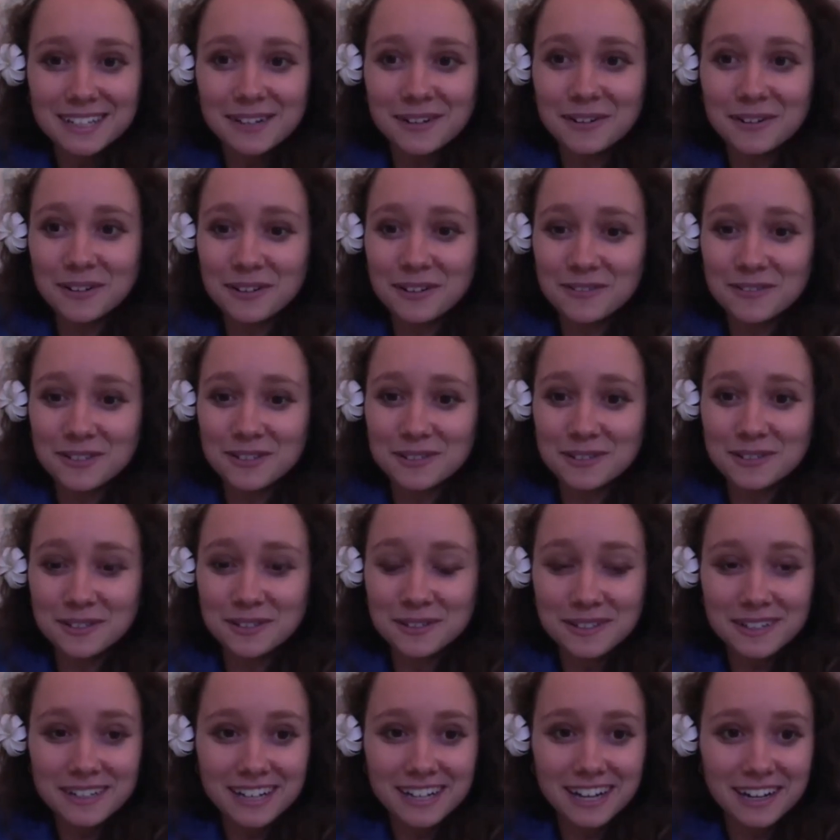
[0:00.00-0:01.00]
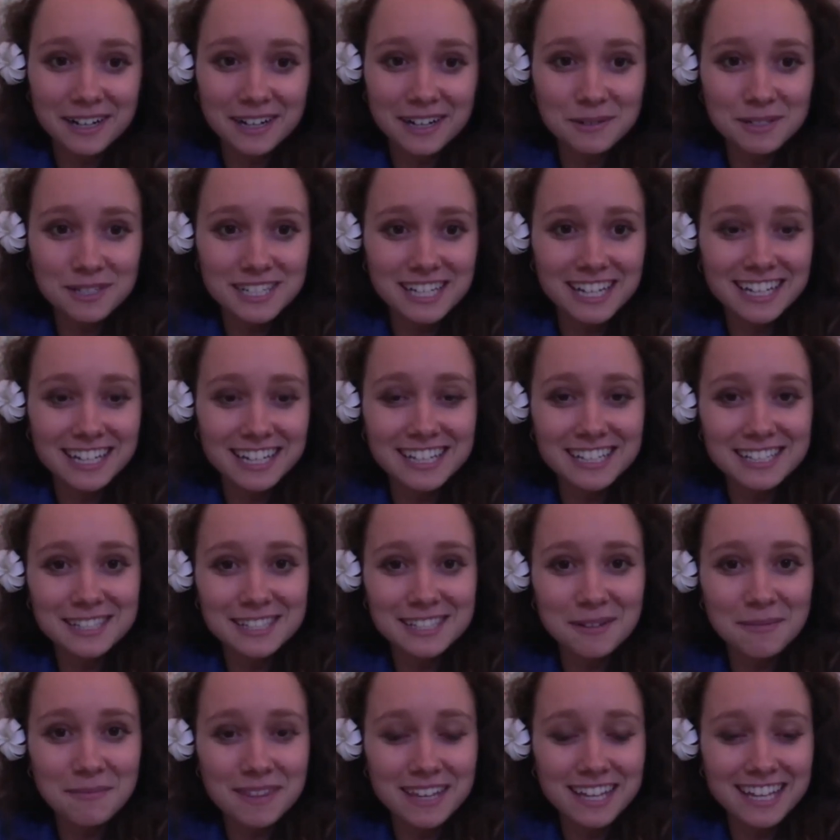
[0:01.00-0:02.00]
all of you are taking
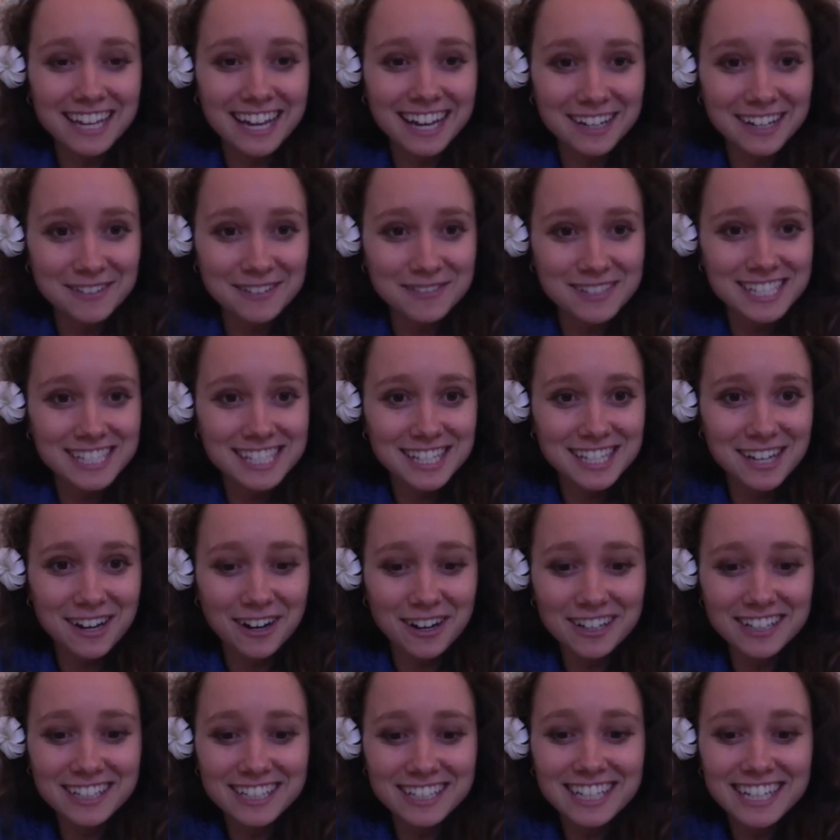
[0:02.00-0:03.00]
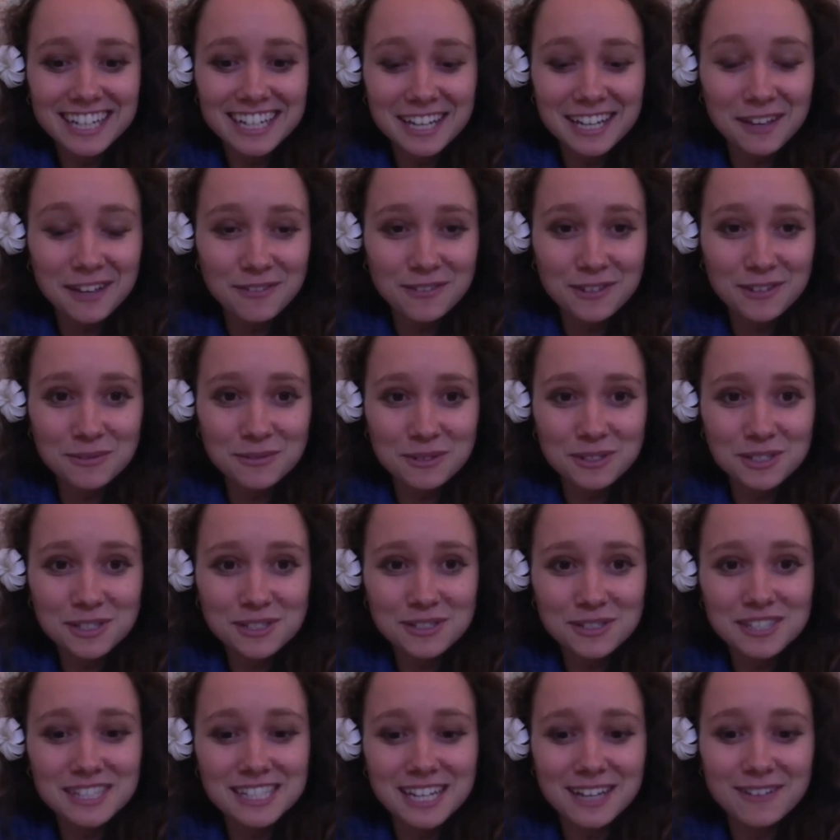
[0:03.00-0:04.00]
something out of this call. If you want
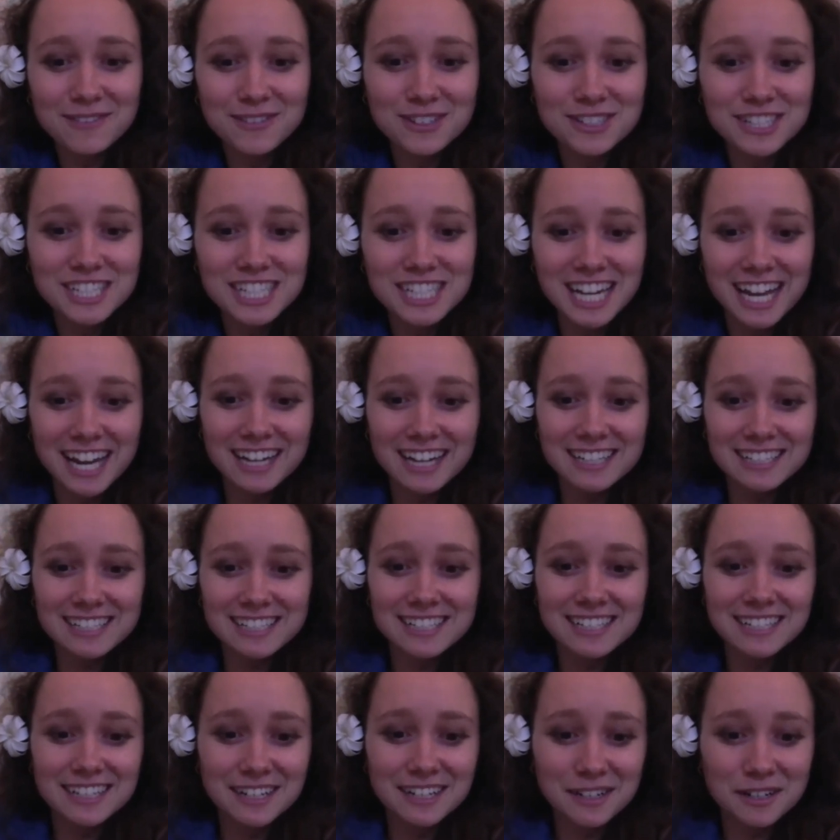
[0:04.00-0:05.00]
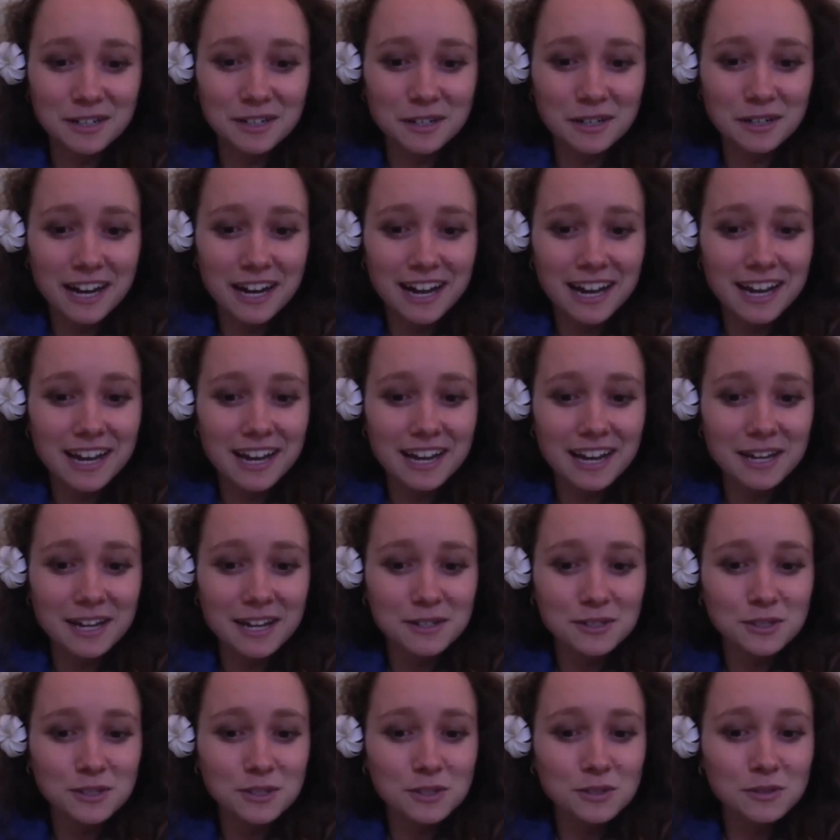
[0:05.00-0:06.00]
to save the chat, I
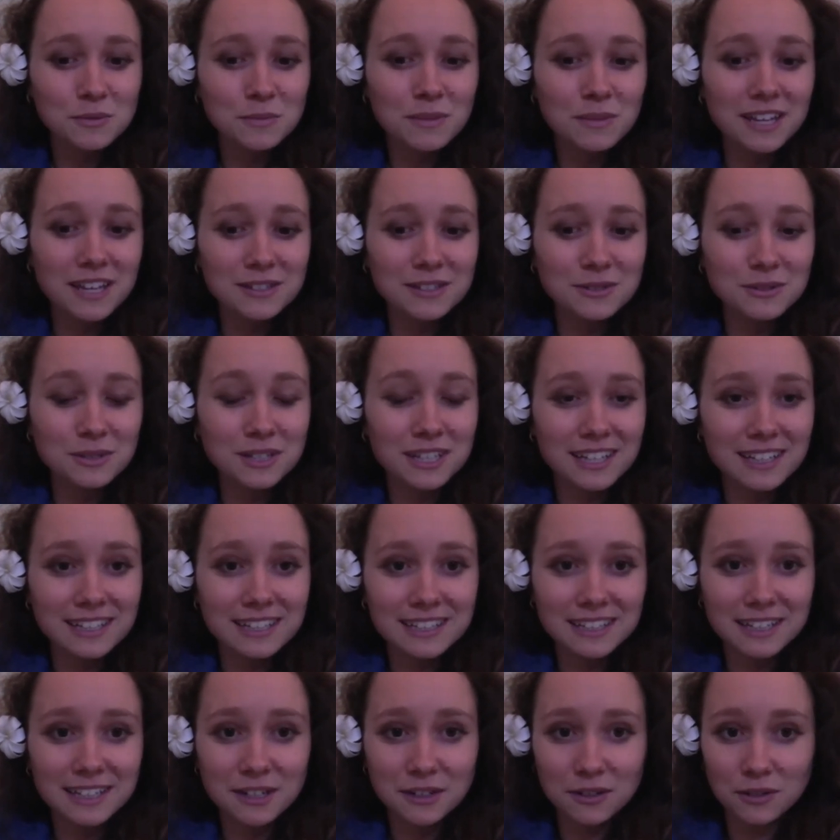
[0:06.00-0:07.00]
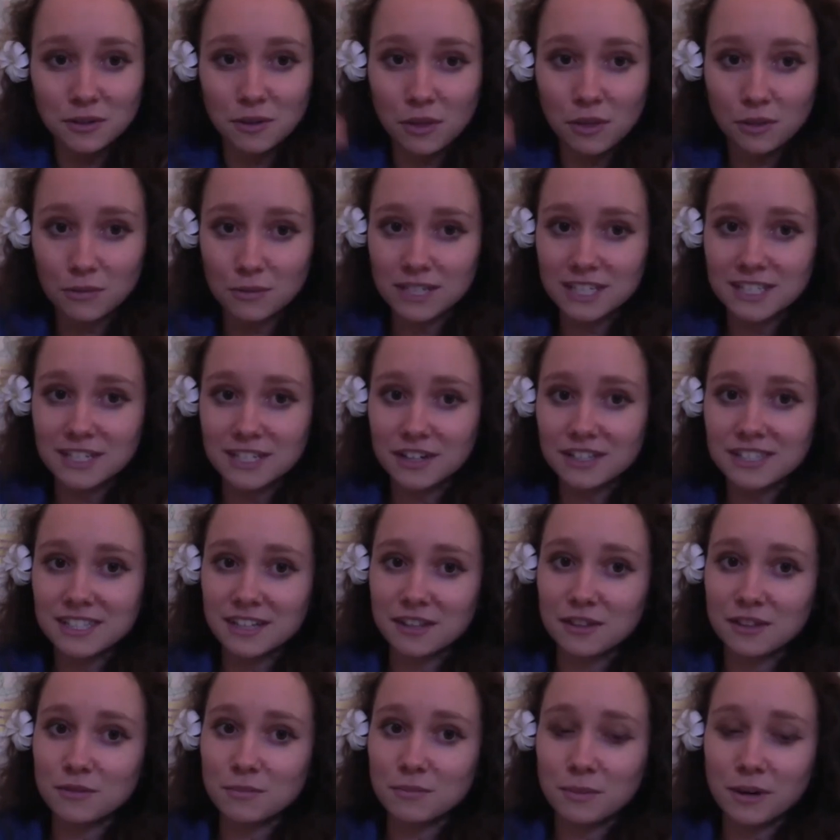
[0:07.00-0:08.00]
assume that you can click on the three dots
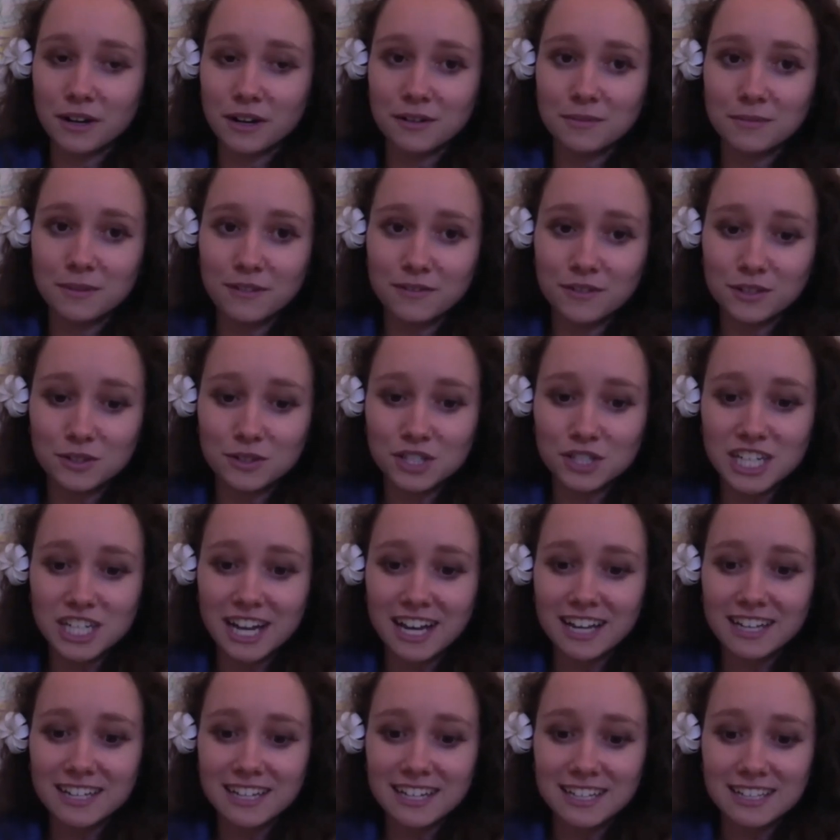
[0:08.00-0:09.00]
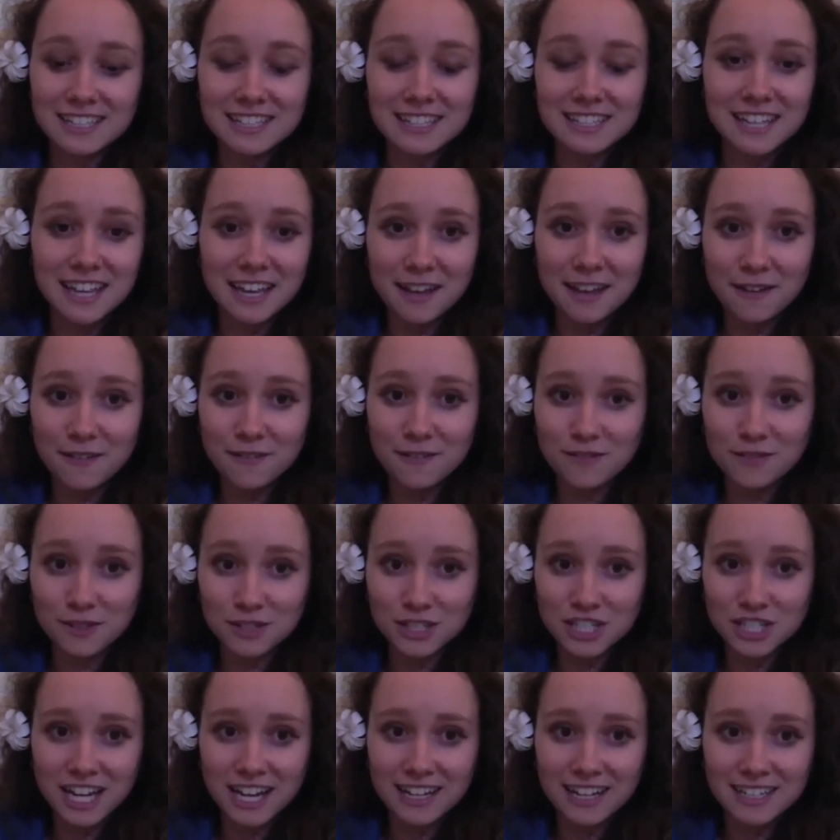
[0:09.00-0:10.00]
at the bottom of your chat and save the
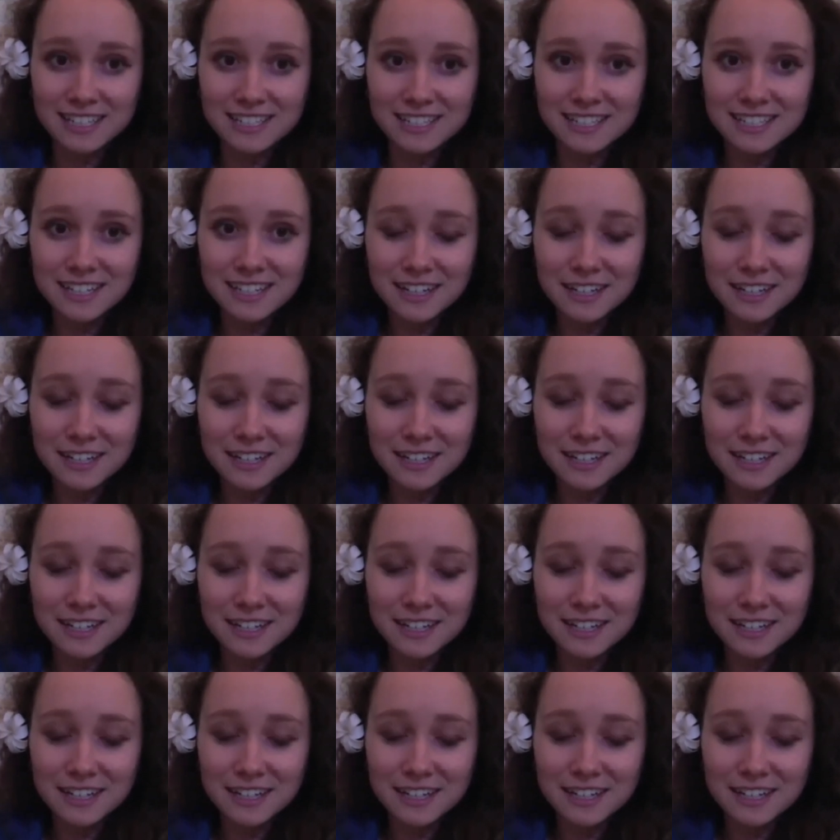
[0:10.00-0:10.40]
chat,